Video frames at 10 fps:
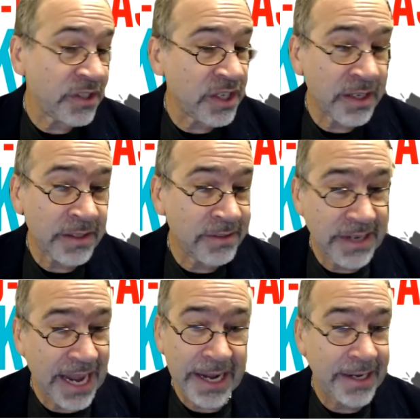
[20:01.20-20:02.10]
a sudden
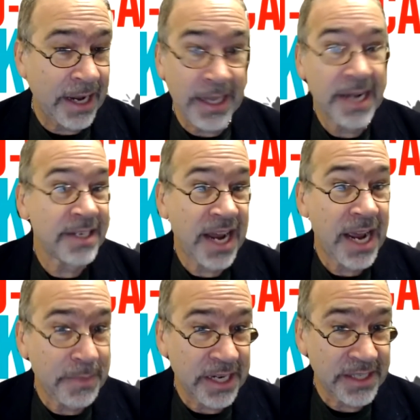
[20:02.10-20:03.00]
had a lot of
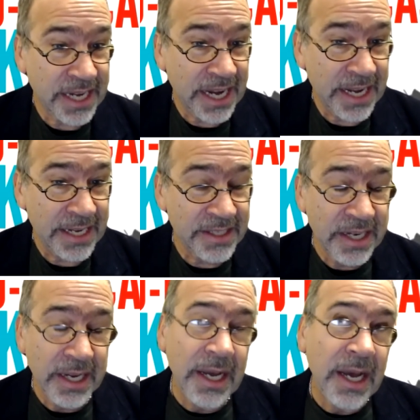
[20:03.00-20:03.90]
time on his hands.
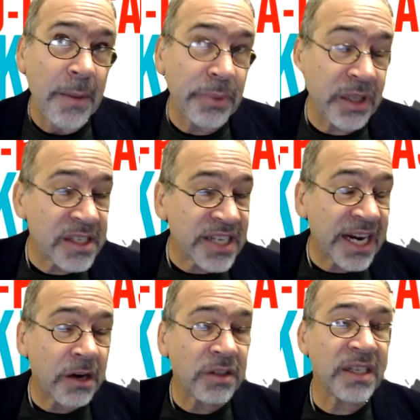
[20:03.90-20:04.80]
Plus,
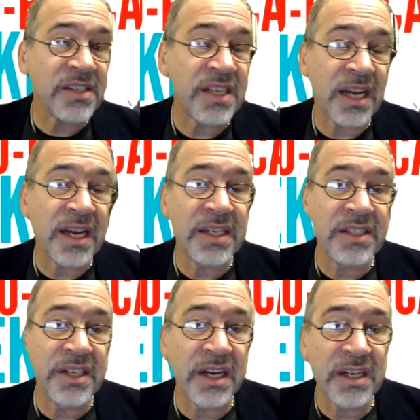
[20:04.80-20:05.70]
Harold on the
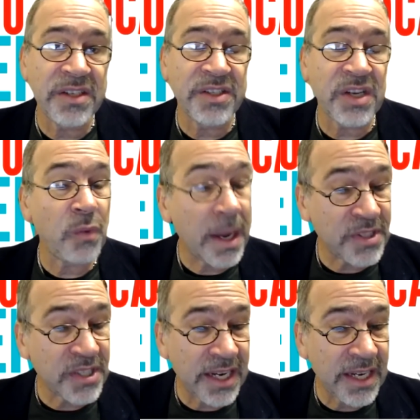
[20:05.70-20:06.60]
side does
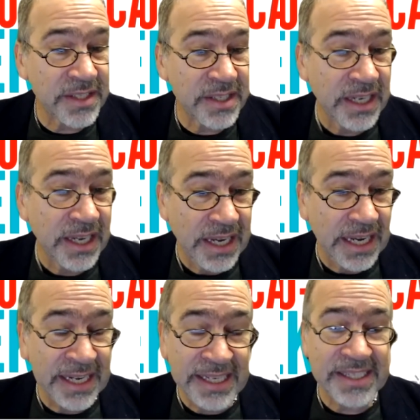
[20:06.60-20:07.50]
websites.
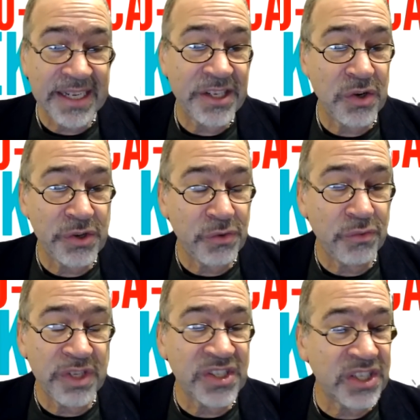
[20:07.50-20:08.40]
And he said,
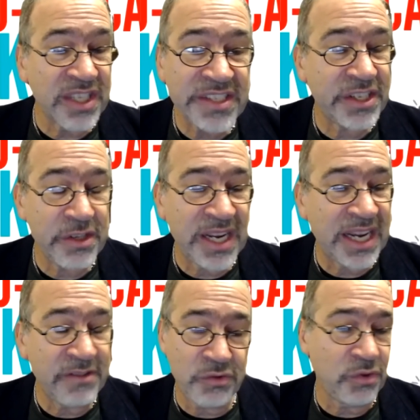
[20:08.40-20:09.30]
this list that you
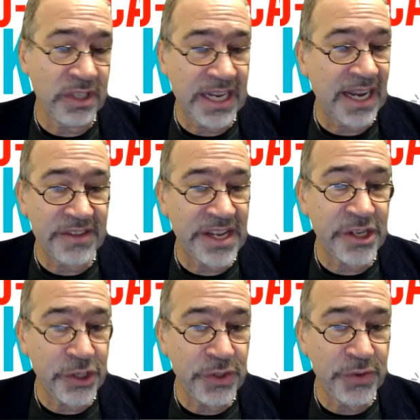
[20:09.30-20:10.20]
have is really not
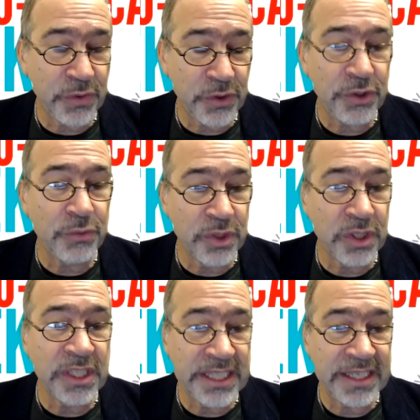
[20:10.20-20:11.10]
that useful. You
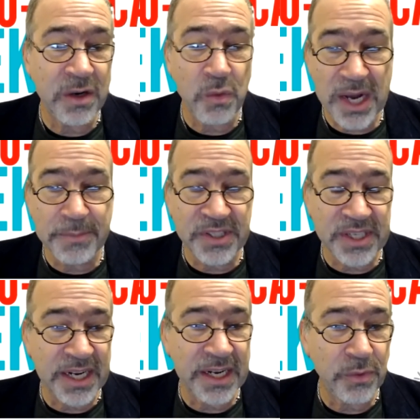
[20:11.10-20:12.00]
really need a
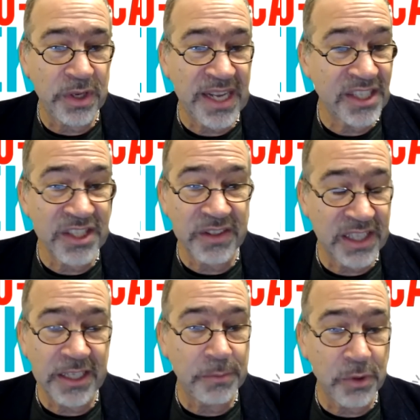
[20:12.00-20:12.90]
website with lots of
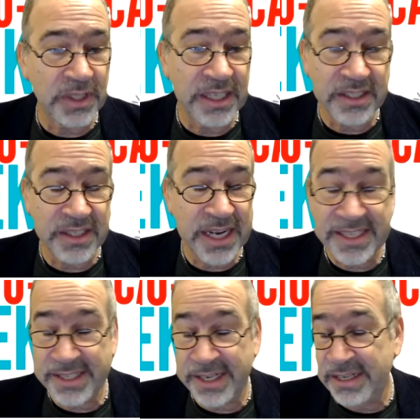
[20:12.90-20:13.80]
clickable links. And I
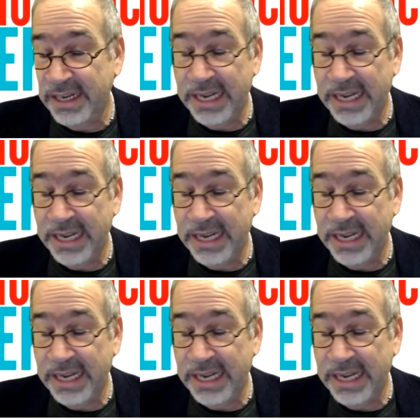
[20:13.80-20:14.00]
said,